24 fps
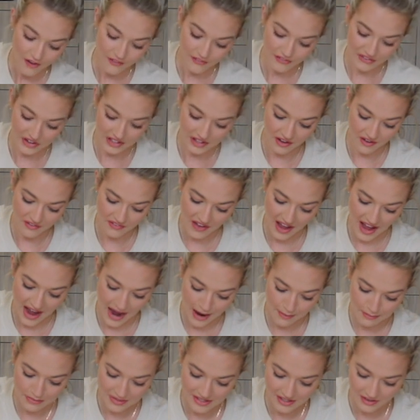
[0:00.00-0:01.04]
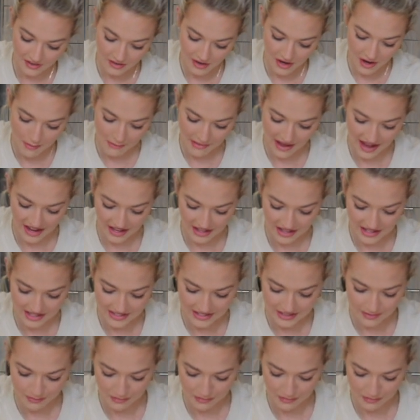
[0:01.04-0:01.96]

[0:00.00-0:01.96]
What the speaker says: Full of absolute bangers,